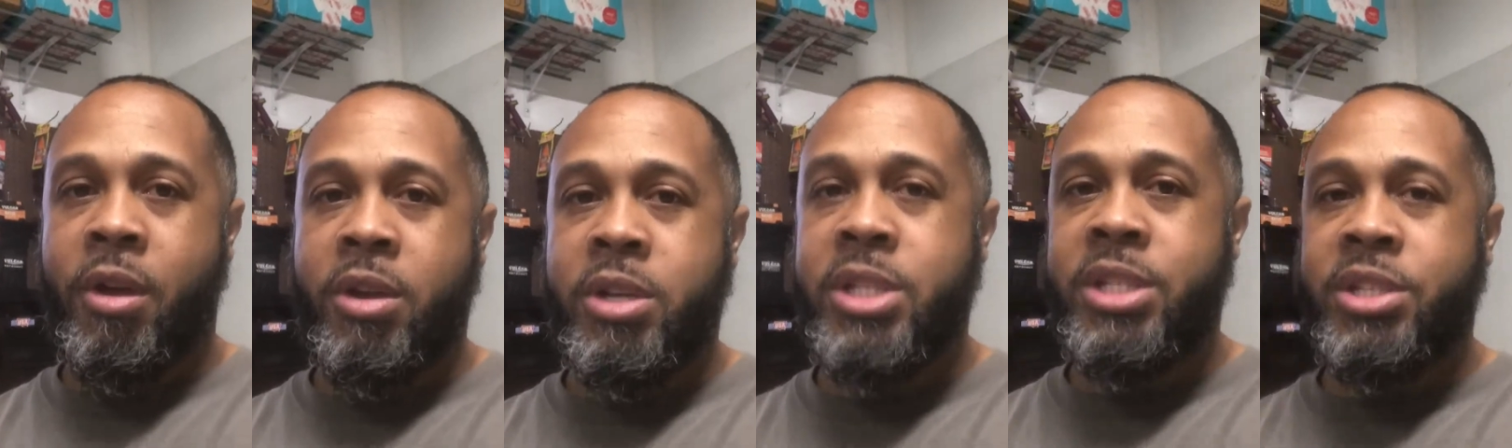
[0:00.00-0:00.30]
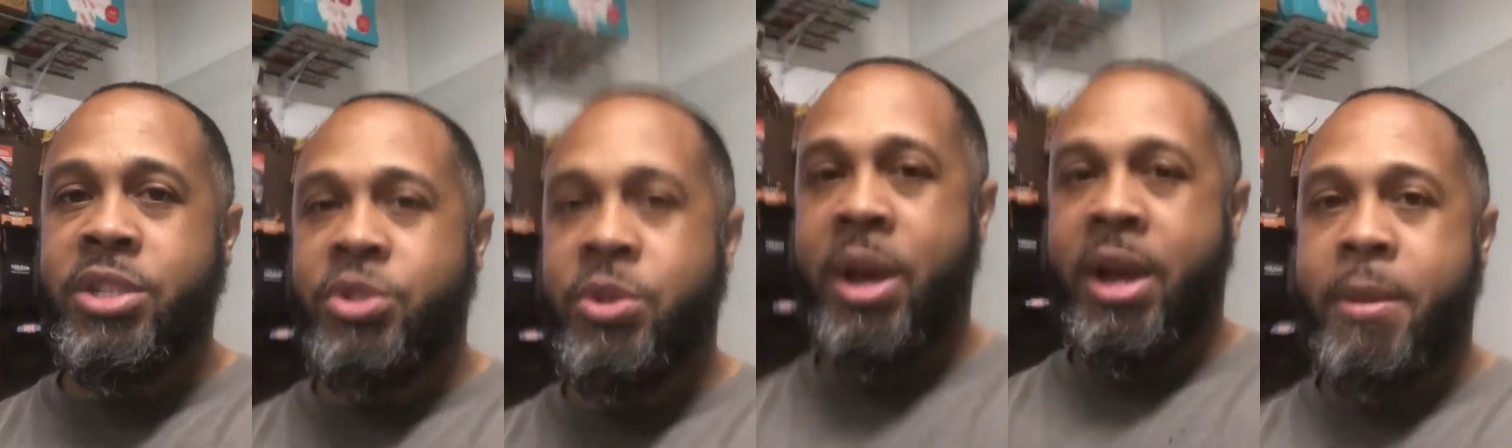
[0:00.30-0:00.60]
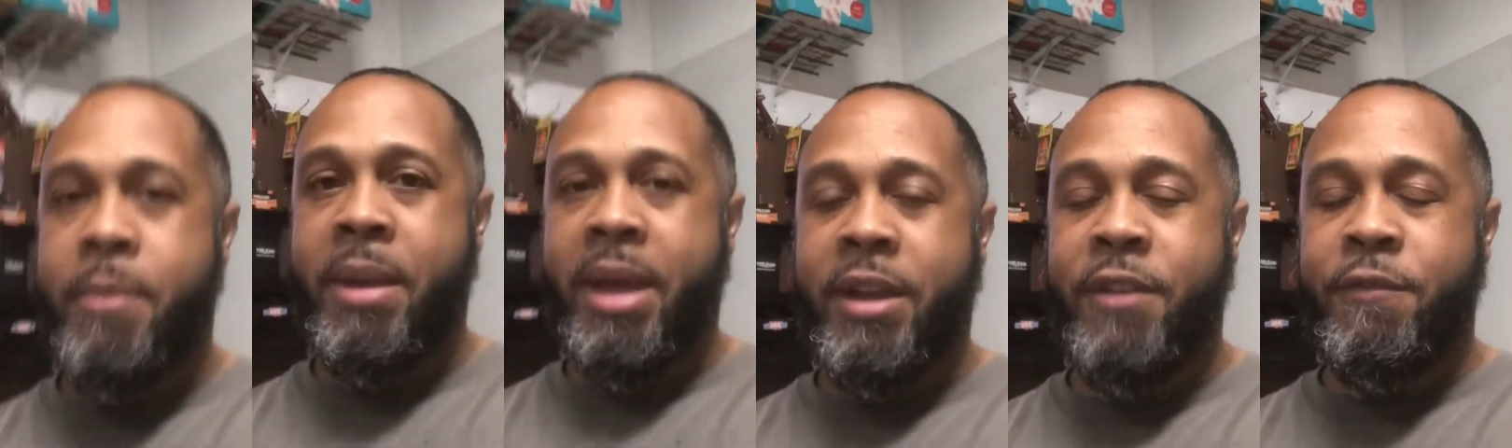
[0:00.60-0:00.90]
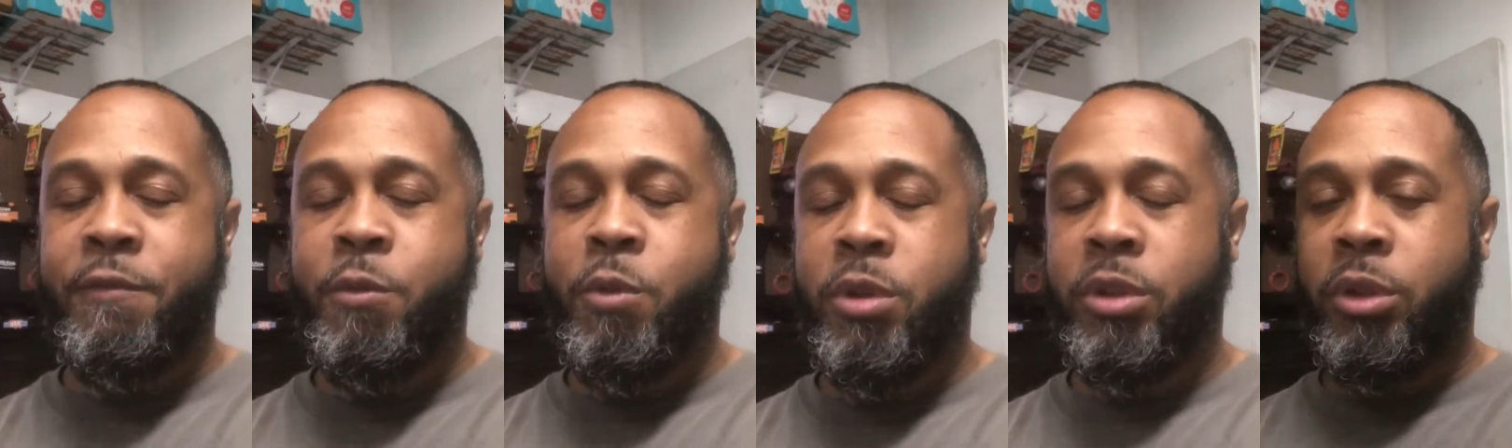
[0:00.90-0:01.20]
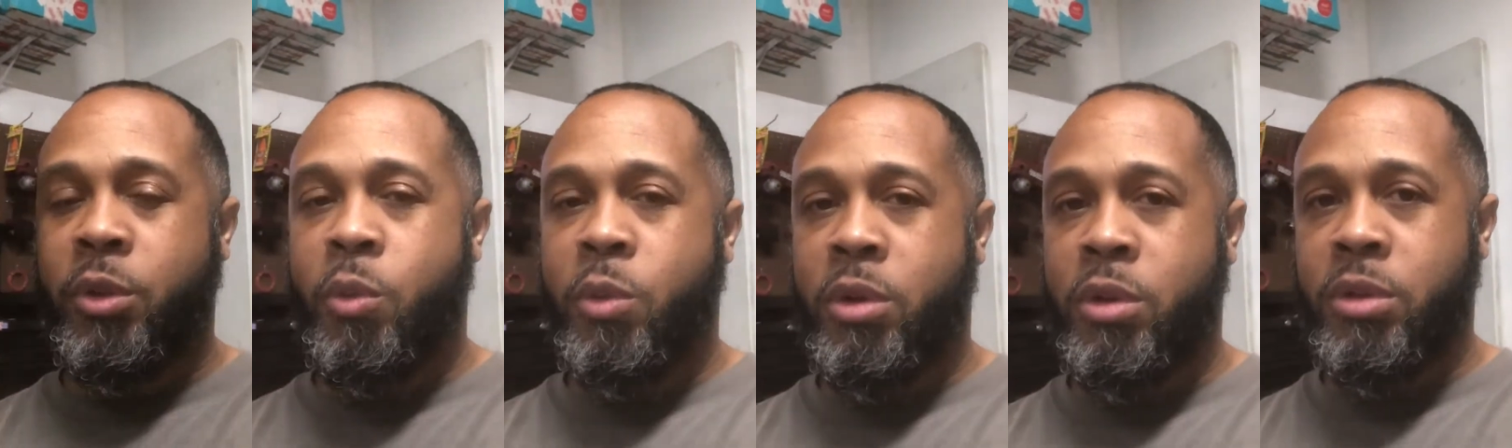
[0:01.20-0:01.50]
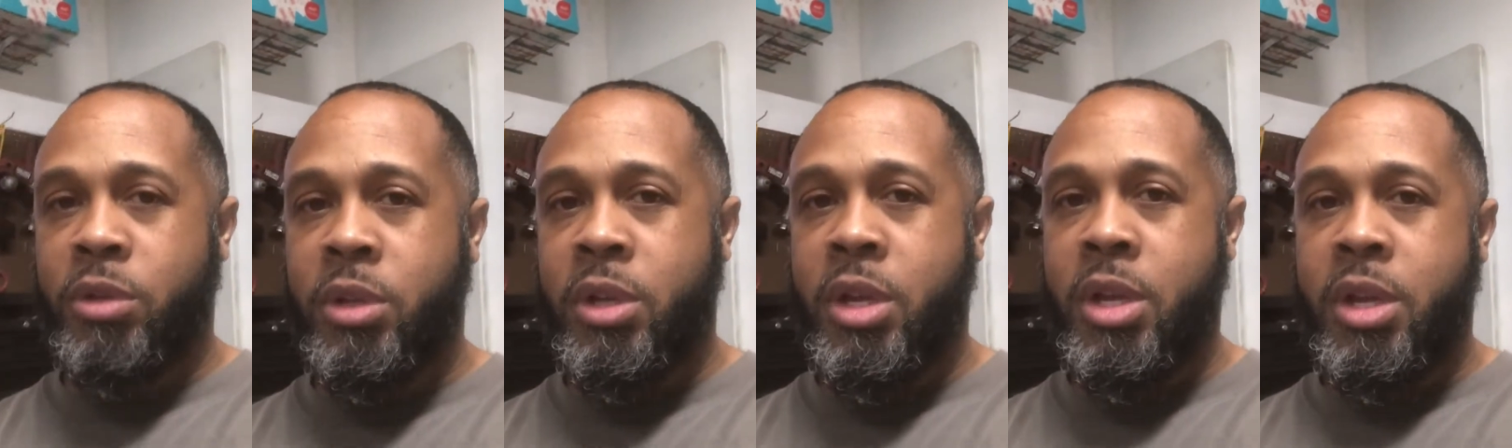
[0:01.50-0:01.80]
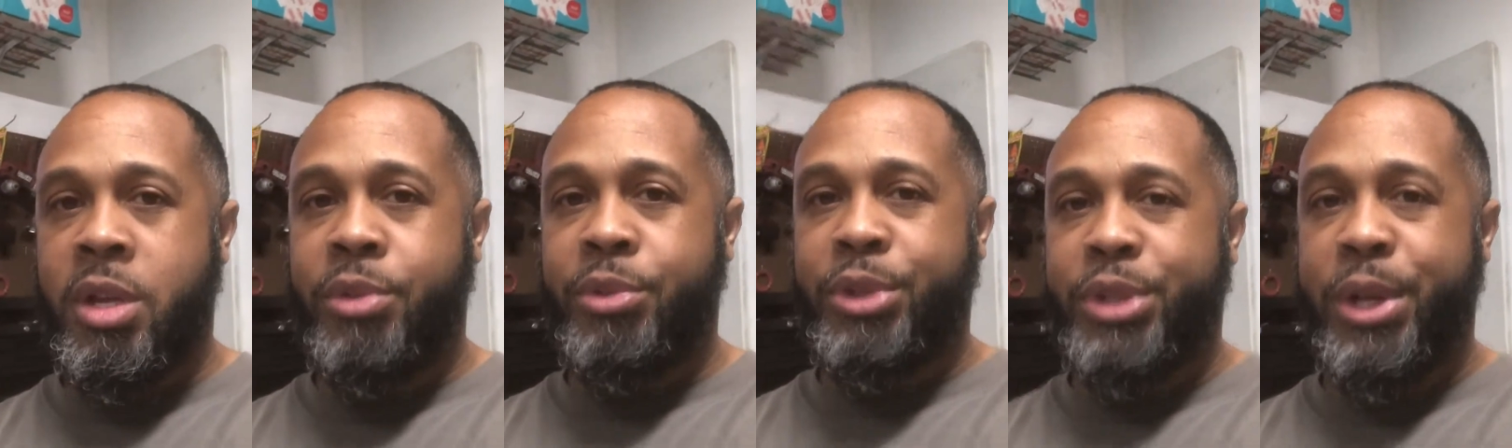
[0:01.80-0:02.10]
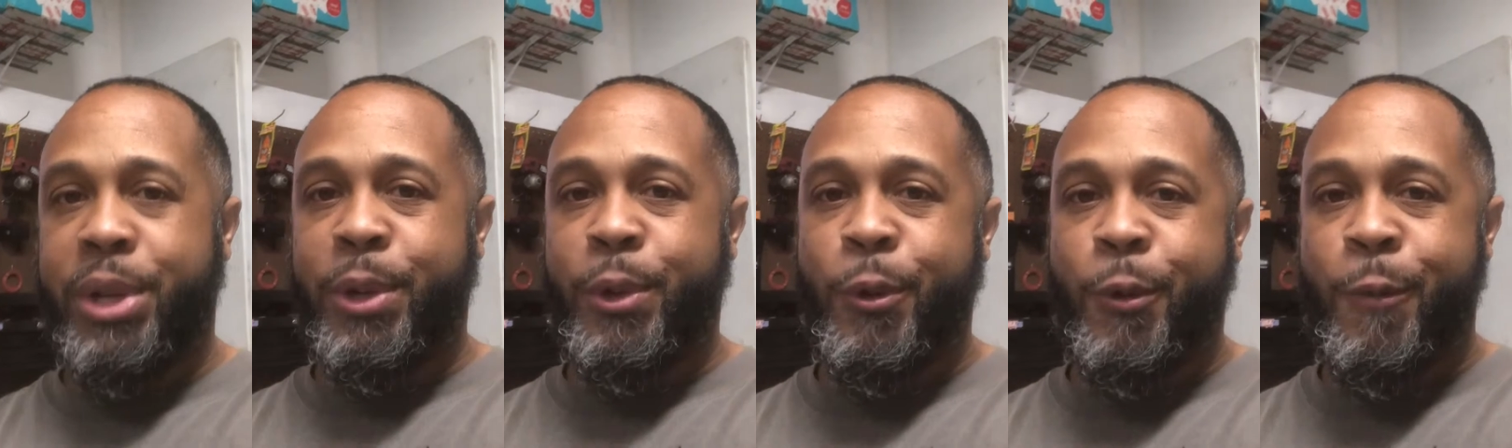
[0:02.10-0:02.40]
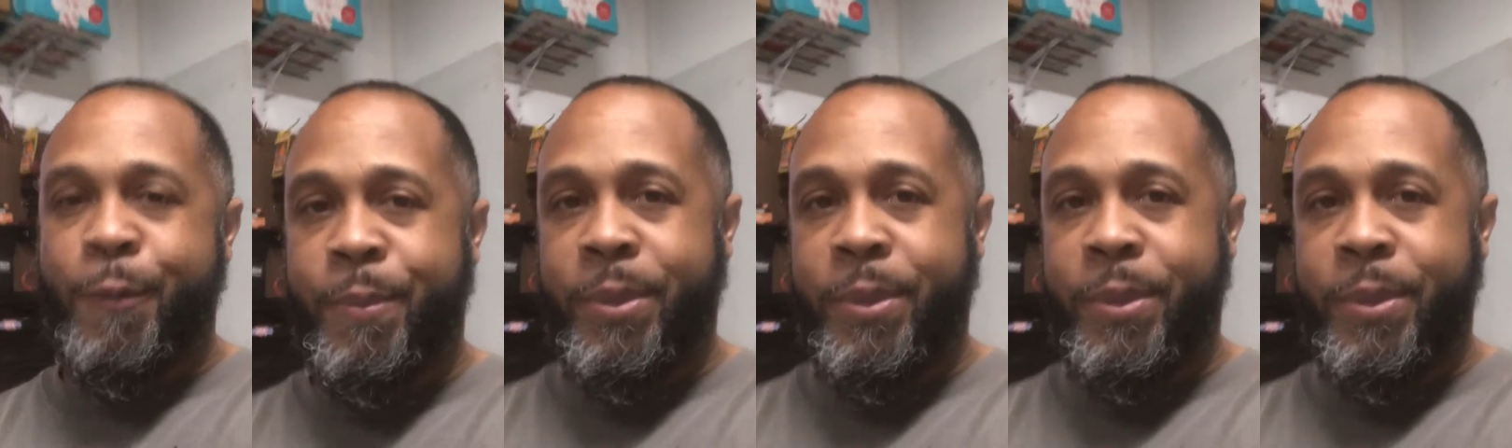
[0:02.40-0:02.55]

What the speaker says: just to drive back and forth to work. So